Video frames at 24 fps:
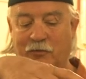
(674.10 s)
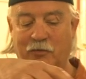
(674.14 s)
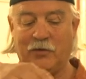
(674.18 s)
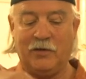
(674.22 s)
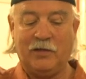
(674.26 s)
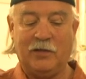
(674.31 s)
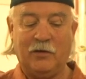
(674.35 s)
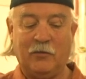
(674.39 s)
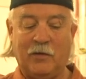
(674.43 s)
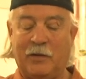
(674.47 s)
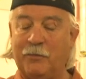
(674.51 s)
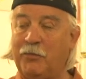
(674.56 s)
wood
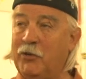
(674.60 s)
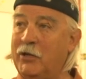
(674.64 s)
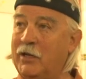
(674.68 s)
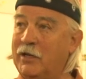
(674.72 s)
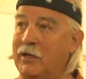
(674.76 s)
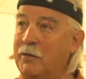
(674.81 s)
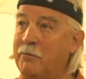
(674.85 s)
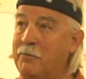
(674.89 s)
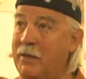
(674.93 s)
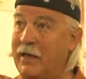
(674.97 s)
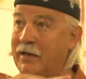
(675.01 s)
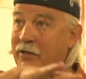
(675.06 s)
that we put in
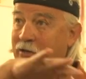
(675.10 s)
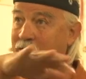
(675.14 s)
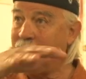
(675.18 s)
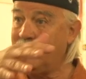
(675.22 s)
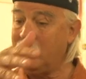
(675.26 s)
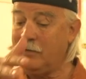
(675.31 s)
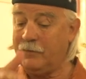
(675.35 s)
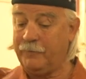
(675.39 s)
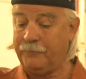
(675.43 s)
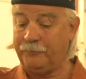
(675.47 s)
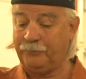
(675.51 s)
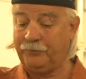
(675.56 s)
a bender,
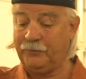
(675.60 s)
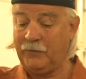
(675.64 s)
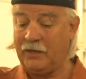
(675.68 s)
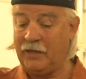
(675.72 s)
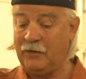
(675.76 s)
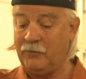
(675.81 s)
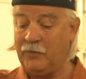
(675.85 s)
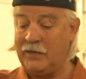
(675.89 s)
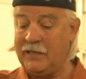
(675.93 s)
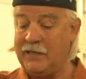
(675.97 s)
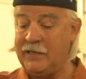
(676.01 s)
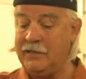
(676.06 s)
and
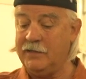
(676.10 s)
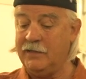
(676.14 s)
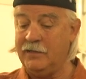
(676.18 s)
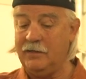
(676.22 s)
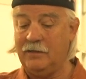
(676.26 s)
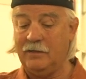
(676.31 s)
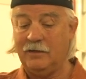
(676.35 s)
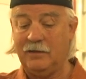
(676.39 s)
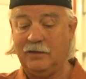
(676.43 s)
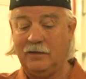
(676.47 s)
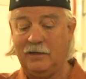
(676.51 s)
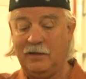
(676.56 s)
we heat it,
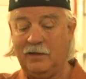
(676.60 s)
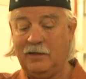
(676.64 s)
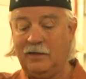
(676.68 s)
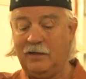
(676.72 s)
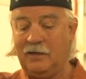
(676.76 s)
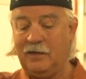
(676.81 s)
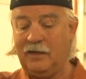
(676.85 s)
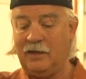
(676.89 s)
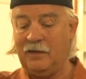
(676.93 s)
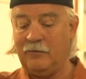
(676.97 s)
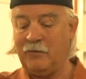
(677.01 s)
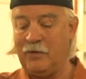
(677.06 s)

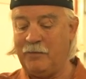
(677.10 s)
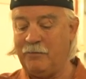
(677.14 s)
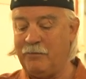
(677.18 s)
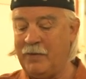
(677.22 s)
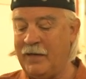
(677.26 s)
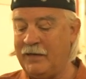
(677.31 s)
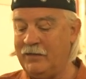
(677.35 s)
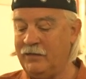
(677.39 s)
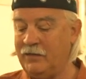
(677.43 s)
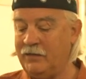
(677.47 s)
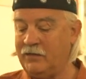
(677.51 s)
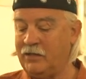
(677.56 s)
and we
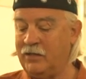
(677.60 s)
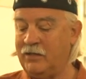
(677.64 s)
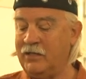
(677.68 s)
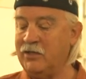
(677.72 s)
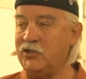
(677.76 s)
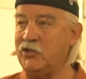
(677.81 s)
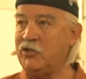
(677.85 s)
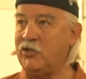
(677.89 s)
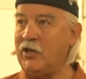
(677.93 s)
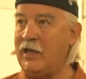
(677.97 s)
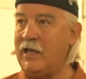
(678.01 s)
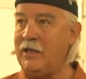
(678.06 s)
bend it to this
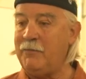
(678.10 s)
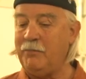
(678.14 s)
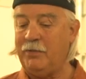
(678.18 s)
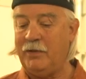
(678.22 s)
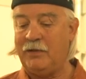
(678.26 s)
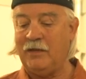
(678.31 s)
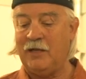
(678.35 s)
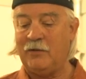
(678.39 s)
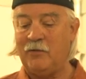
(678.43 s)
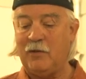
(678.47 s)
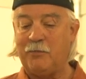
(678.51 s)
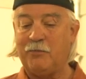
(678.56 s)
shape,
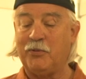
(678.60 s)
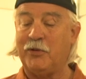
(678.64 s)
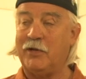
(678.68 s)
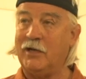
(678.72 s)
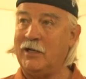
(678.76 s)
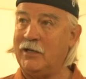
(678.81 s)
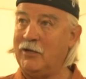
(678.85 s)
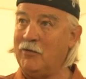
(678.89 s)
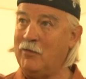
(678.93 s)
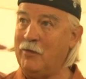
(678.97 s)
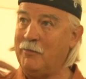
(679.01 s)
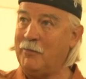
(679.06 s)
and then we put it
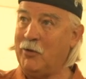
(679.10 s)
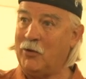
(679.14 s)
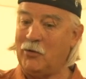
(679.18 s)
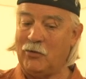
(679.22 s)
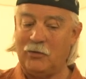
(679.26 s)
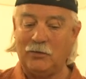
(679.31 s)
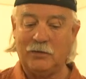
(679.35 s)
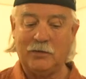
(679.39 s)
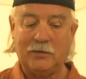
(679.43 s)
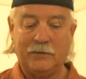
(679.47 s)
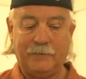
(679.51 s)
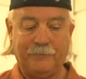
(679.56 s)
into a
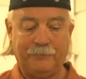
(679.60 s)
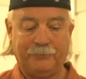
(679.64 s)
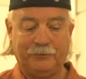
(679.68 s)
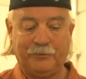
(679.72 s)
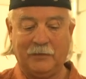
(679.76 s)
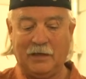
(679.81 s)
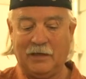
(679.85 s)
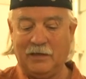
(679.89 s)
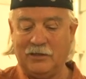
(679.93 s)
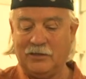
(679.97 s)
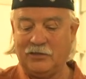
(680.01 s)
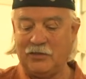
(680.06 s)
mold.
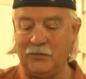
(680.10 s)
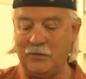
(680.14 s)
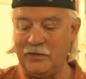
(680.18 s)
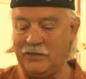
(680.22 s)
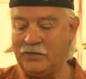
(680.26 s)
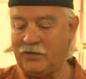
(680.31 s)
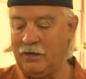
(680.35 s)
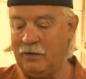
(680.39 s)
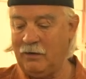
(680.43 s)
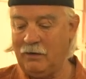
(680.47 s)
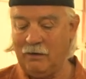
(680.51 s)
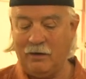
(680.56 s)
So we
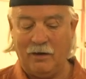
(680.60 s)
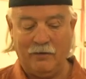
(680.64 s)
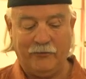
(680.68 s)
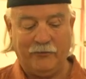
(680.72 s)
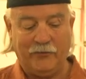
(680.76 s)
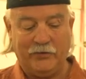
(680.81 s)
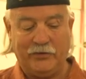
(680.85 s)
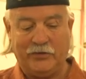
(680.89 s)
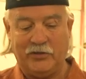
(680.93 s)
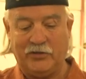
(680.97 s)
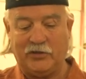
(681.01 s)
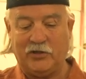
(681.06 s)
start off
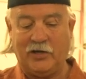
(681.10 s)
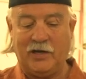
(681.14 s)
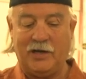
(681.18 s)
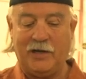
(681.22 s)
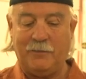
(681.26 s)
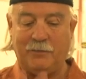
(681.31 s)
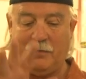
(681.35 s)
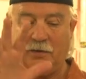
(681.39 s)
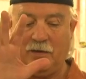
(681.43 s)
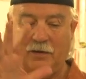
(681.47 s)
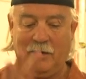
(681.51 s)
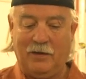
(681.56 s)
with the
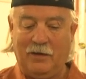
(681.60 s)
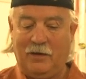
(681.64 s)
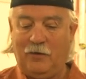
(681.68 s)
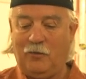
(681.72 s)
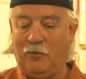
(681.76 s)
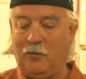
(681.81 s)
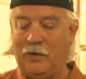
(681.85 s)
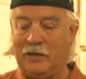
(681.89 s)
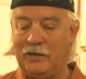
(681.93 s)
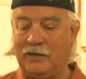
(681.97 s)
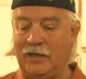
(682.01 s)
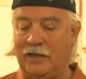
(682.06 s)
shape.
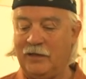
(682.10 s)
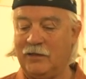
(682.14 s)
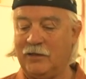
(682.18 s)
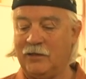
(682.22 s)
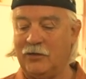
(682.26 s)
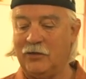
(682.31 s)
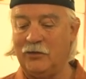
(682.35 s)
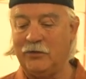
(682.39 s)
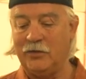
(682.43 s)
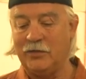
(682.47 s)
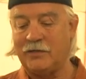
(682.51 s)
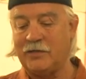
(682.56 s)
We then
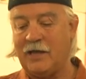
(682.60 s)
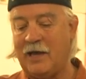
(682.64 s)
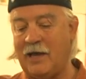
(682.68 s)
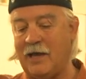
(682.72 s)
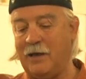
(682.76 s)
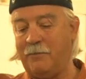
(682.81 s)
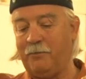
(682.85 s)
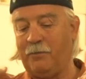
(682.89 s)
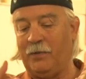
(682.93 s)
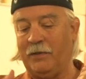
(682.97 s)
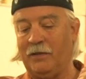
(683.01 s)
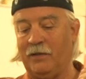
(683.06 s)
glue the
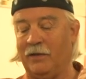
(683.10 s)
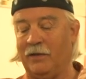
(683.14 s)
top and